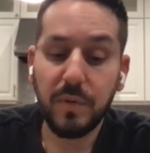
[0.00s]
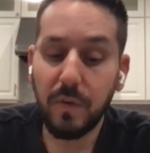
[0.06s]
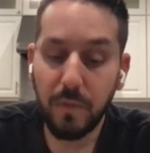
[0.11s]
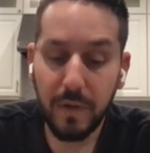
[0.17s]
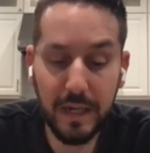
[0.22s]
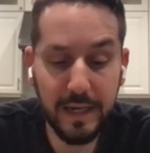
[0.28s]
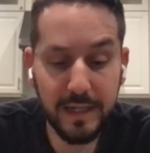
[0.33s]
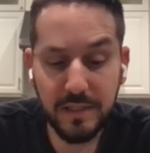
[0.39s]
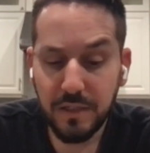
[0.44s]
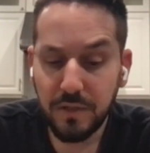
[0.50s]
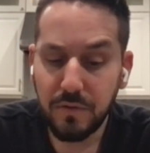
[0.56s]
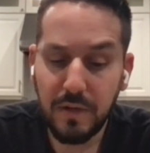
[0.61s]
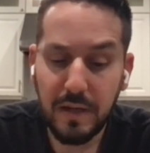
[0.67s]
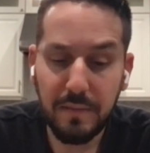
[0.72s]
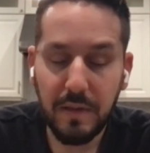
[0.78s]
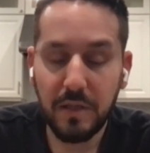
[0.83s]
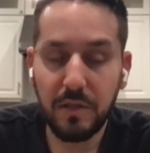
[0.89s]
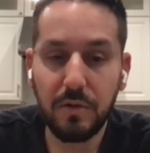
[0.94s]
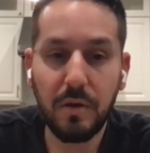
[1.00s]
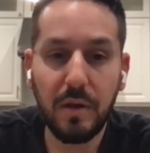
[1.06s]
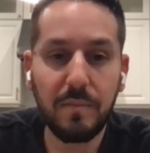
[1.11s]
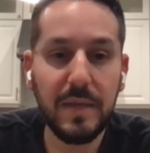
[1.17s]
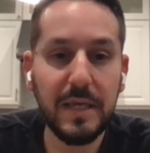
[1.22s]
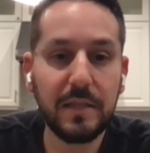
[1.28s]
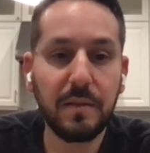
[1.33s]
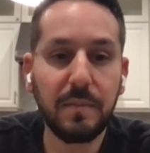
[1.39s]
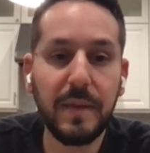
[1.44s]
but what I do, I, you know, I
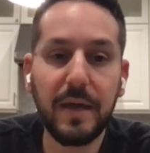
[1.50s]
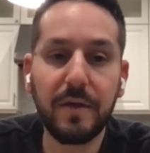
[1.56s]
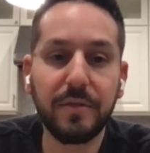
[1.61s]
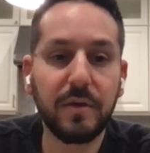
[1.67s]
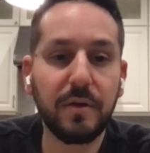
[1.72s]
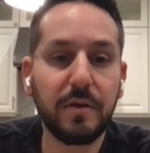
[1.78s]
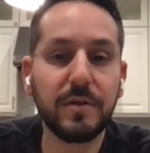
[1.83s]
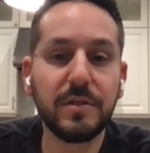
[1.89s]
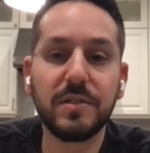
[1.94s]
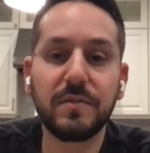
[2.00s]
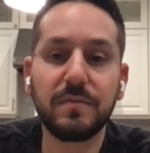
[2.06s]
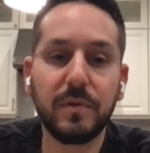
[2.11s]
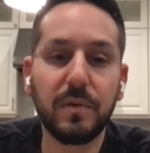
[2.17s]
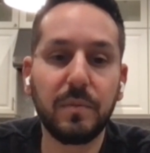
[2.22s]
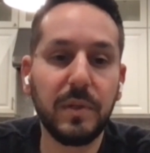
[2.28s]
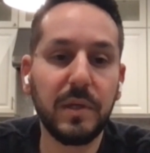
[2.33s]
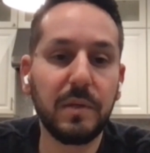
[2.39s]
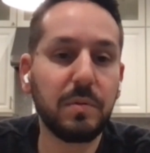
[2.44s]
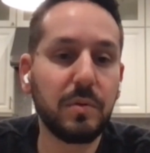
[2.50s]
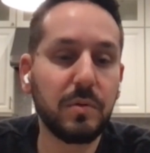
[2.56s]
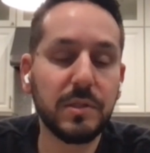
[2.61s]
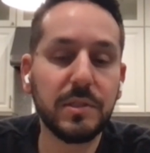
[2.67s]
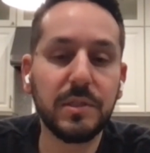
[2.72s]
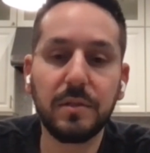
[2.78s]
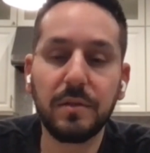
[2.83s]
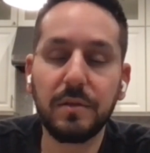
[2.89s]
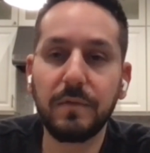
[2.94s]
make the mouth guards for a big
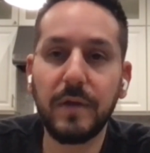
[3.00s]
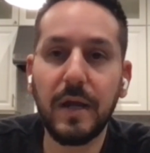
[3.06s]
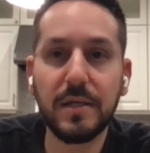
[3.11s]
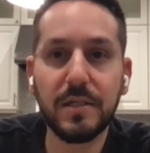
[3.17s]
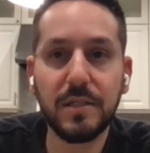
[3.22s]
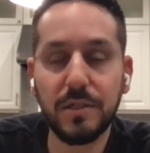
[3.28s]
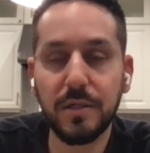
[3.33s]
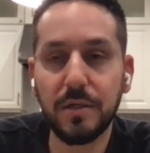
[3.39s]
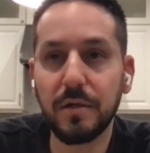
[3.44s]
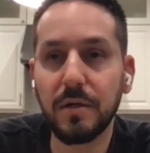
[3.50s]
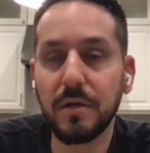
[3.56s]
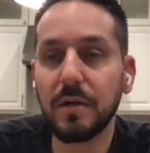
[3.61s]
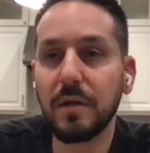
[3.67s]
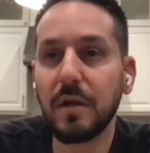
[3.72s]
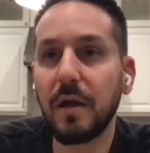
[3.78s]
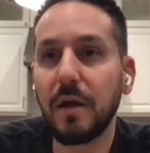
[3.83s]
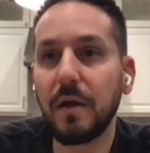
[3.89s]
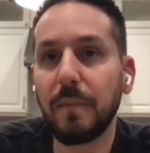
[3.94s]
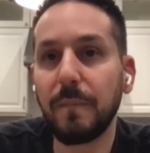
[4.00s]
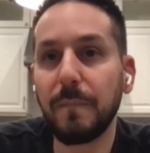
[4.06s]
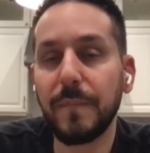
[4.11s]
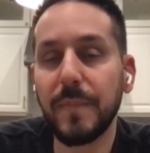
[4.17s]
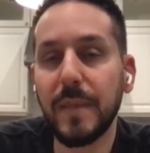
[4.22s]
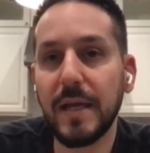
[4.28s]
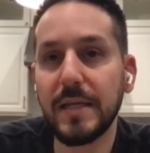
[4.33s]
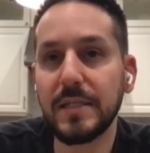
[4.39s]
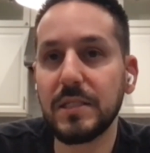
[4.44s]
portion of the roster.
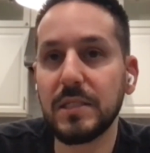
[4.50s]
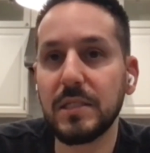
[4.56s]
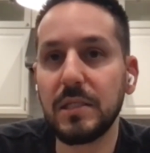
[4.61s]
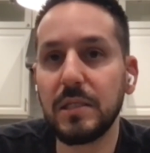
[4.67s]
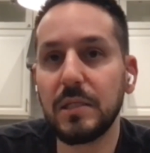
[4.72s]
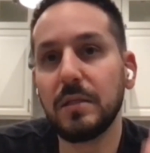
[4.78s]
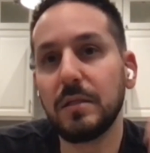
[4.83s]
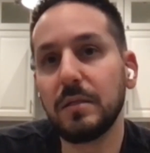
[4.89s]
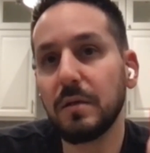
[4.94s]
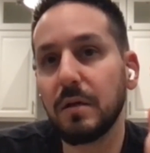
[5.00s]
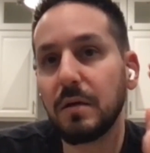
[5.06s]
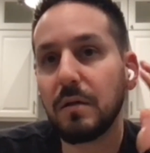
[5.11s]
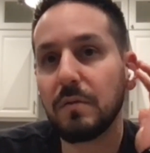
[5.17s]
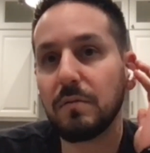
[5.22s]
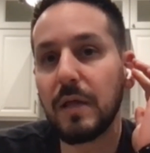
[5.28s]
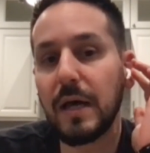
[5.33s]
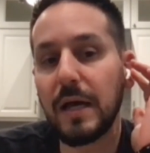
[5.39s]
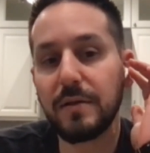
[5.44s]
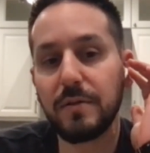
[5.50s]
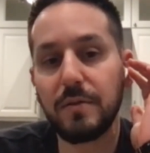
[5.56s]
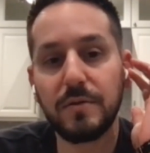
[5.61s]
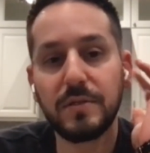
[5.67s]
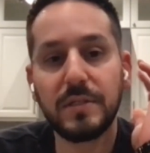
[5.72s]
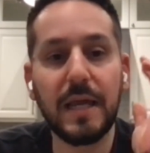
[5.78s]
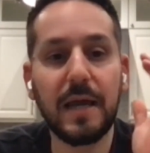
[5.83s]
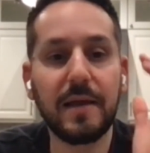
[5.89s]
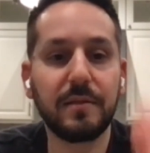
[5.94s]
Um, I see a lot of
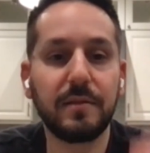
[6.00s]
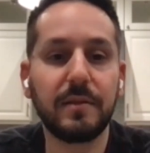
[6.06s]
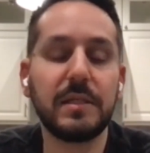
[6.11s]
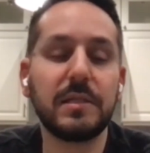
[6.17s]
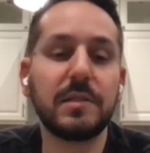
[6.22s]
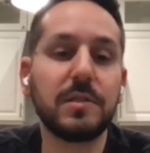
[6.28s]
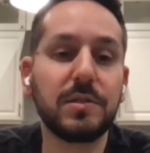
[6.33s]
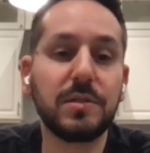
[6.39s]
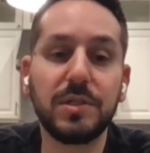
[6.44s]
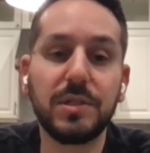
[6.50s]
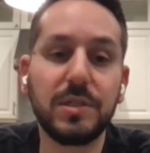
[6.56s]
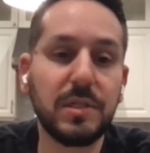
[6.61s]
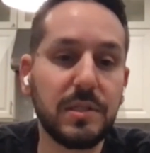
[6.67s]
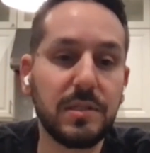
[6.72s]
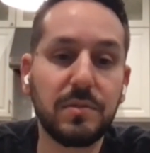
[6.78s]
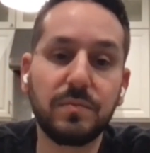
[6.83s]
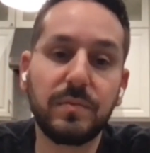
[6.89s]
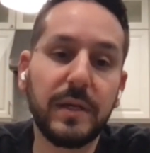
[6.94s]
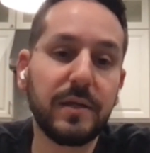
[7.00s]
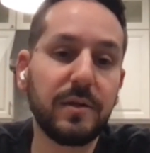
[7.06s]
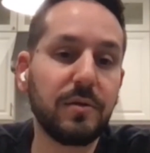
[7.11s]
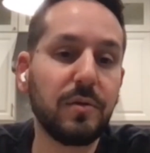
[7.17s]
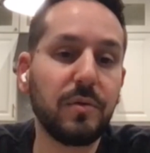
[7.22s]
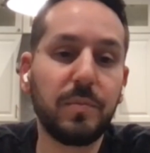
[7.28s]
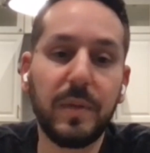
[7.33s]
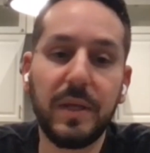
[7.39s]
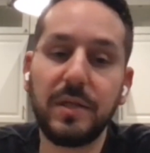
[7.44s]
those athletes just as
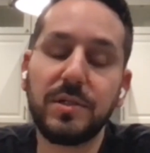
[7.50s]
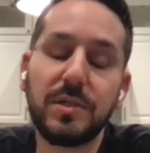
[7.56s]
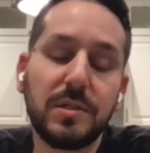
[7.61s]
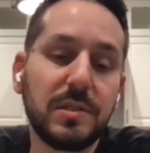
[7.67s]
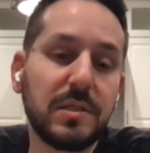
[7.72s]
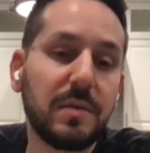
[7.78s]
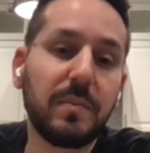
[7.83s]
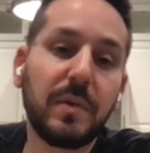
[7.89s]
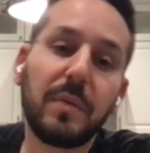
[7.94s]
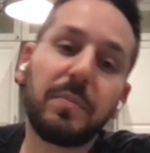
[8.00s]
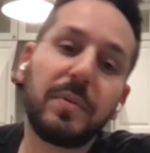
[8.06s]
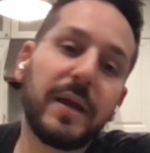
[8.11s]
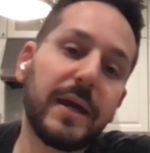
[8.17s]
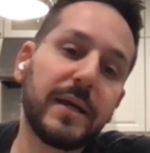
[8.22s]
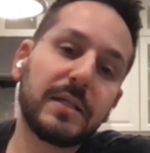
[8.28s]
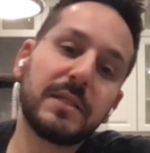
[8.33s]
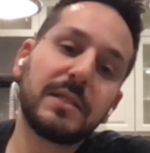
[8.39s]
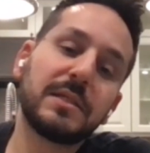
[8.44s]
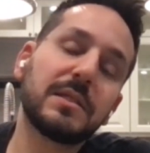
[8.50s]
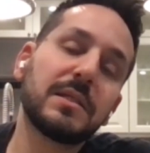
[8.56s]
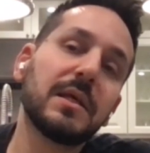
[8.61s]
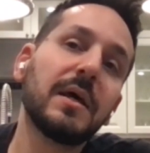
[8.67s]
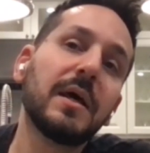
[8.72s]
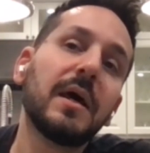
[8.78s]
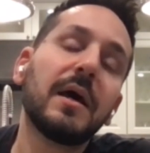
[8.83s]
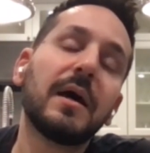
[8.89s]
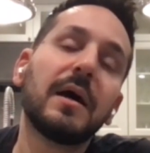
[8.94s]
regular patients in my practice.